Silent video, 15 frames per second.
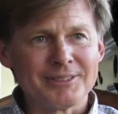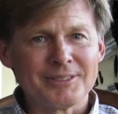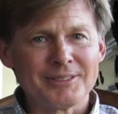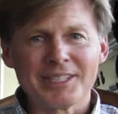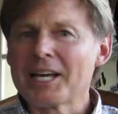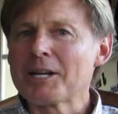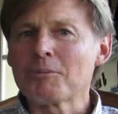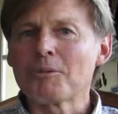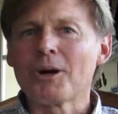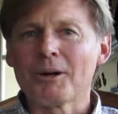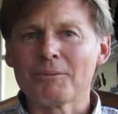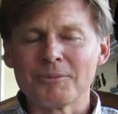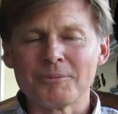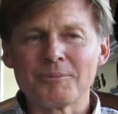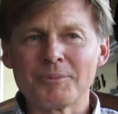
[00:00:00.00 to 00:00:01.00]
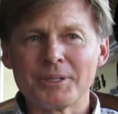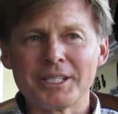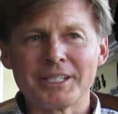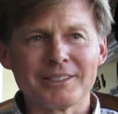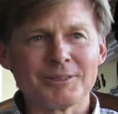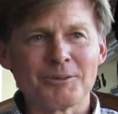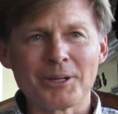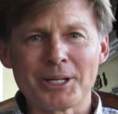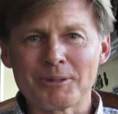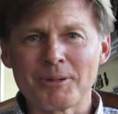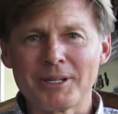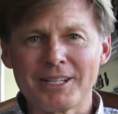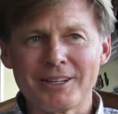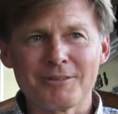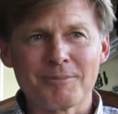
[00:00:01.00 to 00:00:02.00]
not a problem being raised by
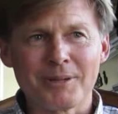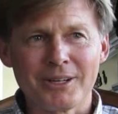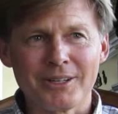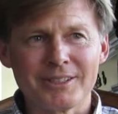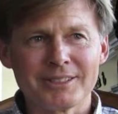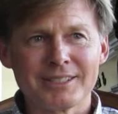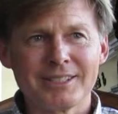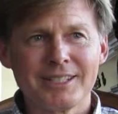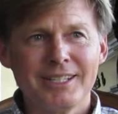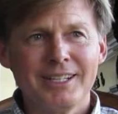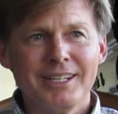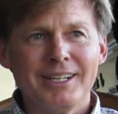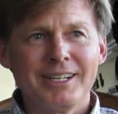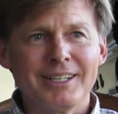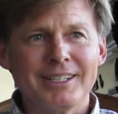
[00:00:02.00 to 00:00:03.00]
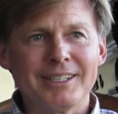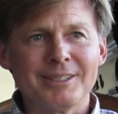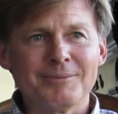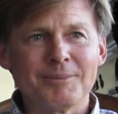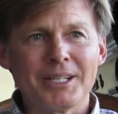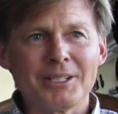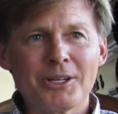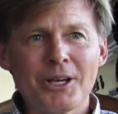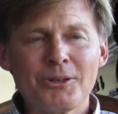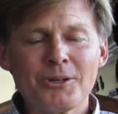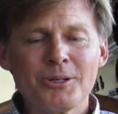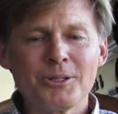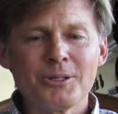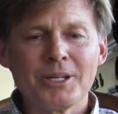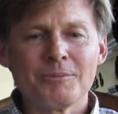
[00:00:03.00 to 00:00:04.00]
deaf parents.
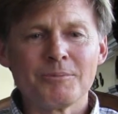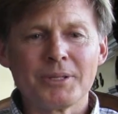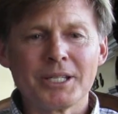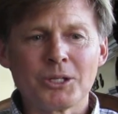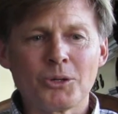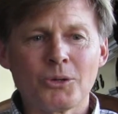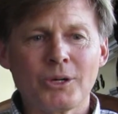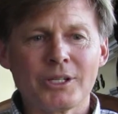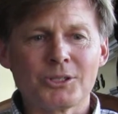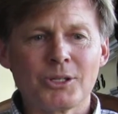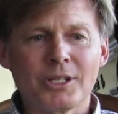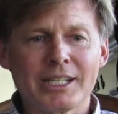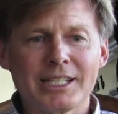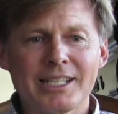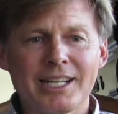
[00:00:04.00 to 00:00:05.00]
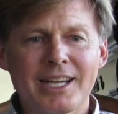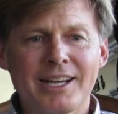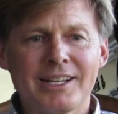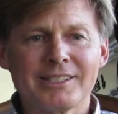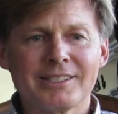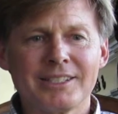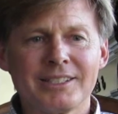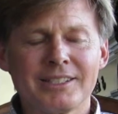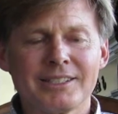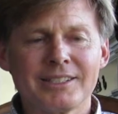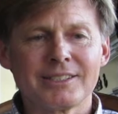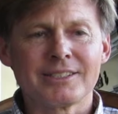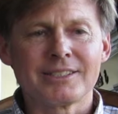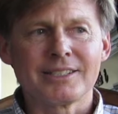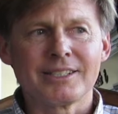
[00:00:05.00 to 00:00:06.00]
Another big question I get asked
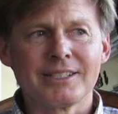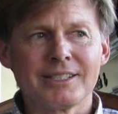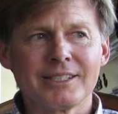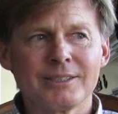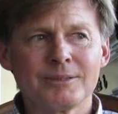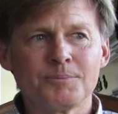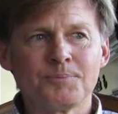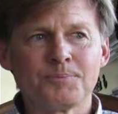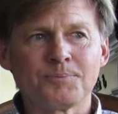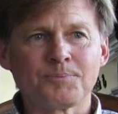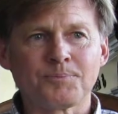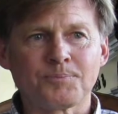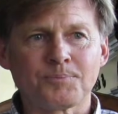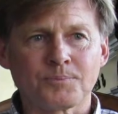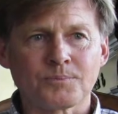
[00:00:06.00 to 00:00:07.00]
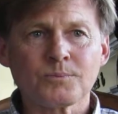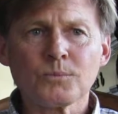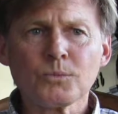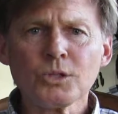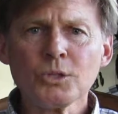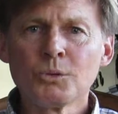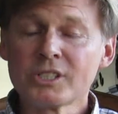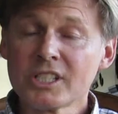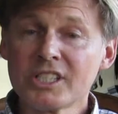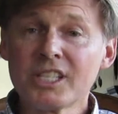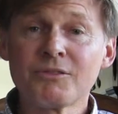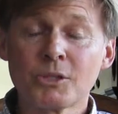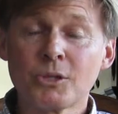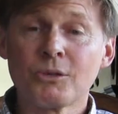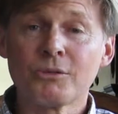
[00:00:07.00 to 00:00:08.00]
is, was it
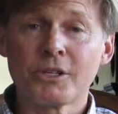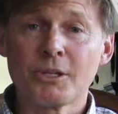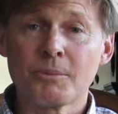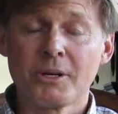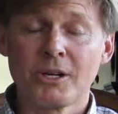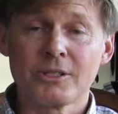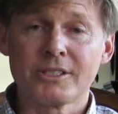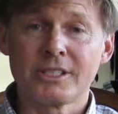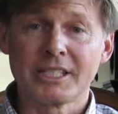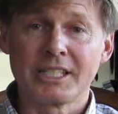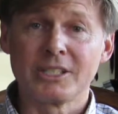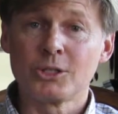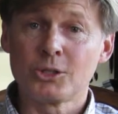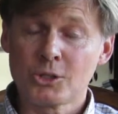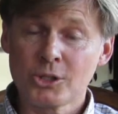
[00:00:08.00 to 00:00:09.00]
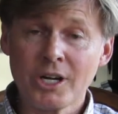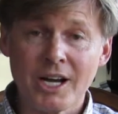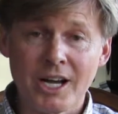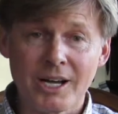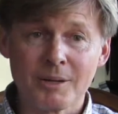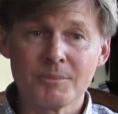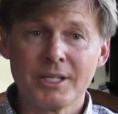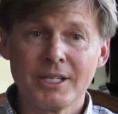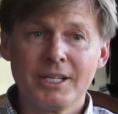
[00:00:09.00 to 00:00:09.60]
difficult for your parents to get a job